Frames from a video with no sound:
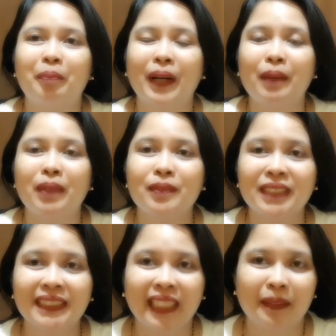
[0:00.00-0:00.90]
problem
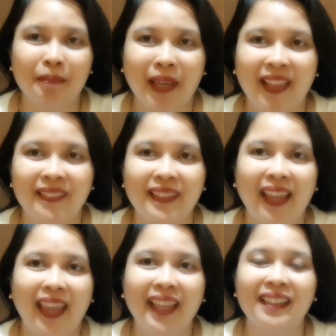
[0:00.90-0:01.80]
statement
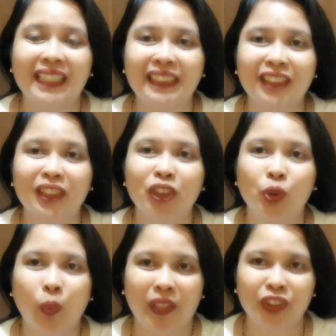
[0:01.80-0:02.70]
and
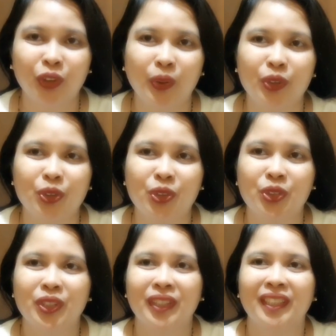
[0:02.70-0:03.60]
research
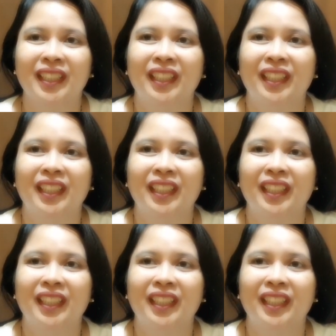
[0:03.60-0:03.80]
questions.